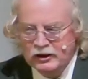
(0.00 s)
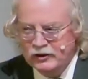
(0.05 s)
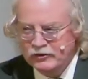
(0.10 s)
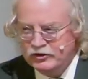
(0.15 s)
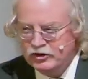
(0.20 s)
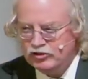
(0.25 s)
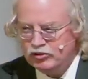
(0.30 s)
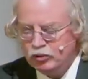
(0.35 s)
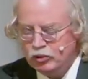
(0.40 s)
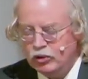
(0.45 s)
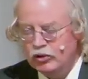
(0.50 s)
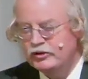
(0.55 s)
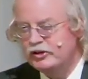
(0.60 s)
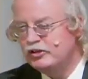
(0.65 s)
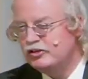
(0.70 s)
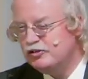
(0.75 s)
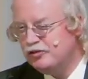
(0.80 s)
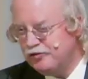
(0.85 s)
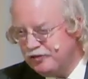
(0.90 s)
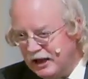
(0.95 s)
This world
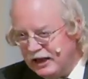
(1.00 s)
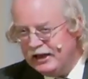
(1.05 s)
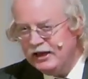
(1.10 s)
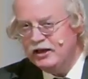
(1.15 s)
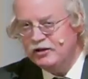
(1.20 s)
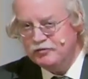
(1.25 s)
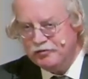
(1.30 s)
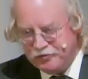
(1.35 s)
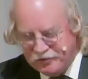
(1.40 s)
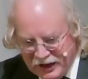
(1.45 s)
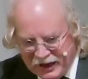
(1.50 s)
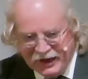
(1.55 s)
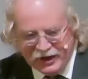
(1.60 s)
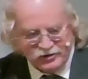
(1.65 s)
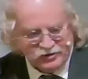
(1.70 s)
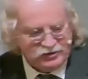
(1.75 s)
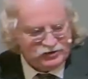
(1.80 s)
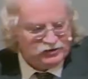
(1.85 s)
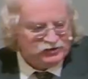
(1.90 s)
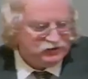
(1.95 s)
is fading
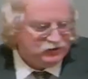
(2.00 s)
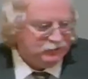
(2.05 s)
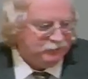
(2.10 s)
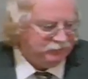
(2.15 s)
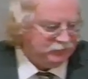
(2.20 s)
fast.